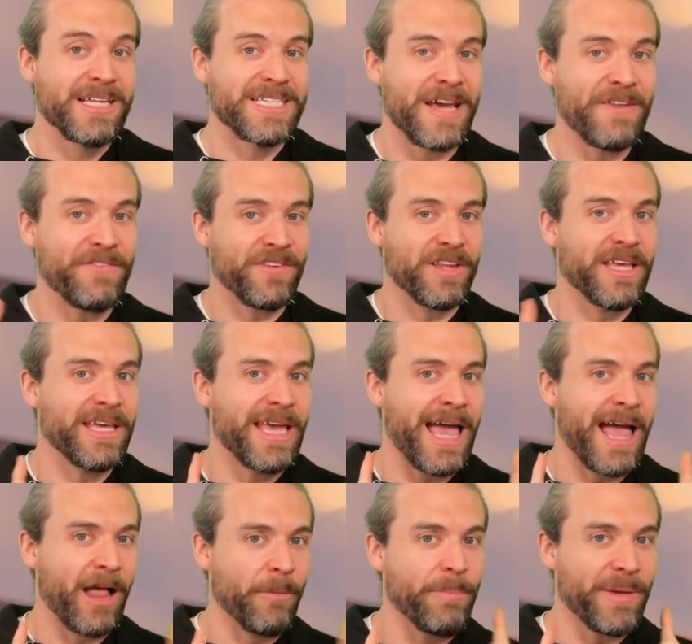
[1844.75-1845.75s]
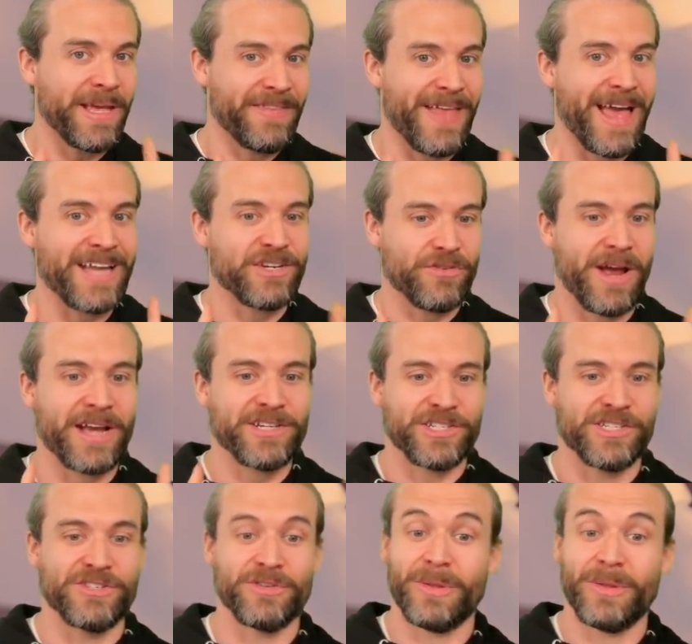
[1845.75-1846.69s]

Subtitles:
definitely help in that direction.